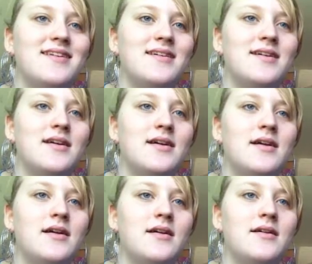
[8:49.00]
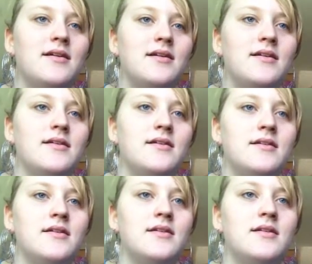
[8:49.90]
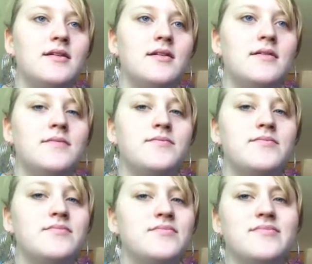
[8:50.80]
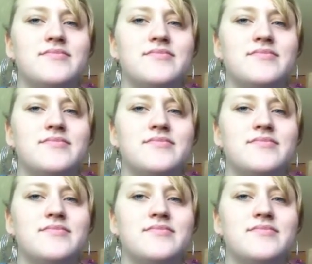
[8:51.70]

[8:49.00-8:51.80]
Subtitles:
[no speech]